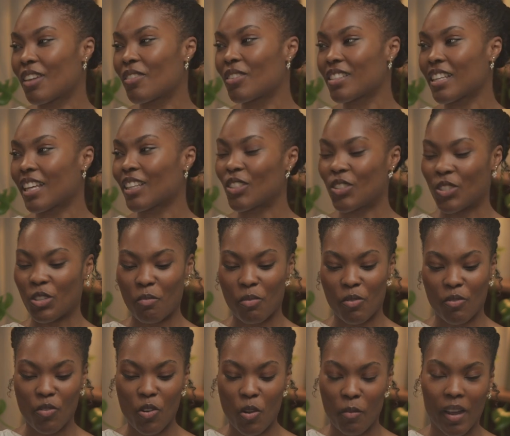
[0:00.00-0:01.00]
It was like
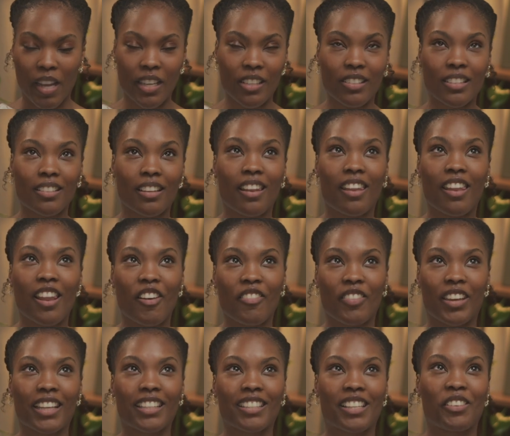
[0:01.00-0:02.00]
super raw, but I used to
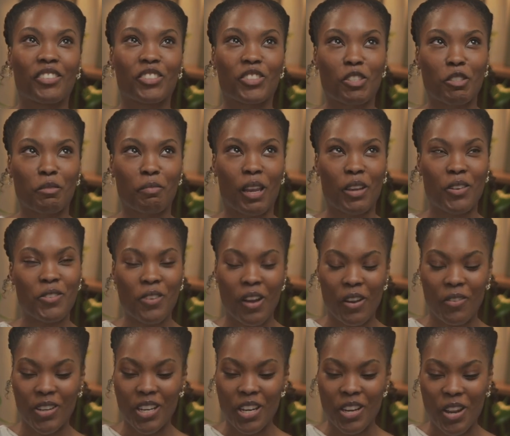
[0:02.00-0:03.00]
love it, because I was just like, oh,
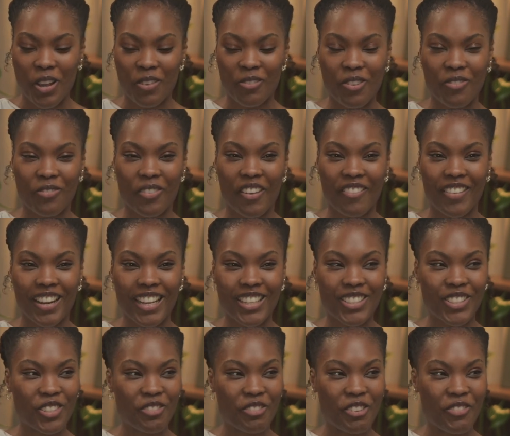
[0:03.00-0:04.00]
I want to know what
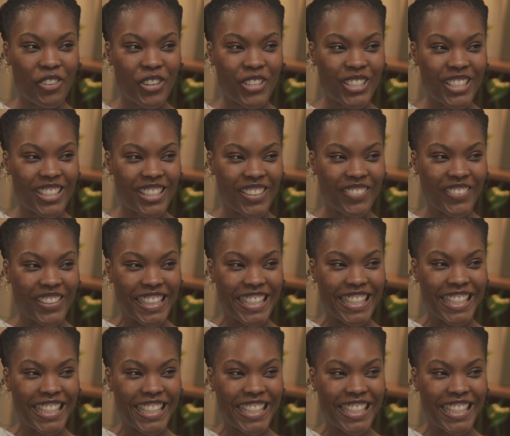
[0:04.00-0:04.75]
variation of emotions I'm going to